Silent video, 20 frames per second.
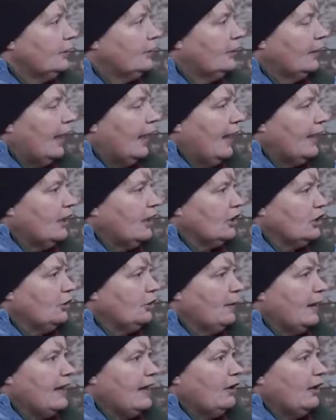Uh, are
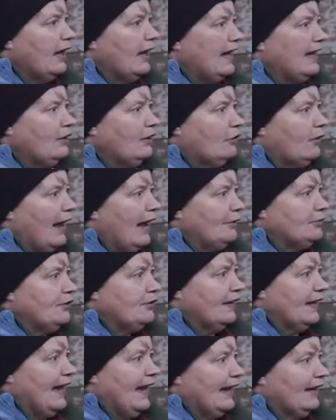you in, in or out
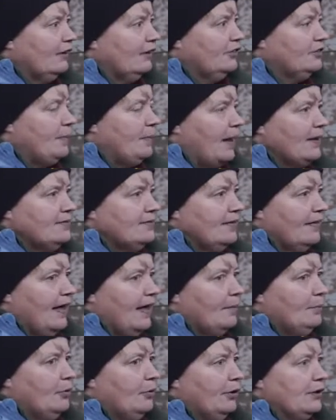of the cattle space at
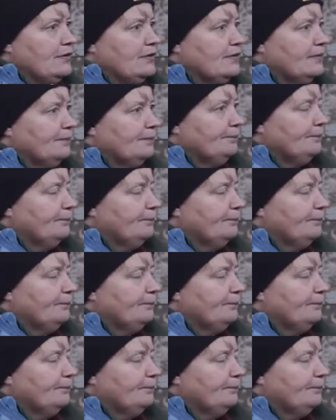that point?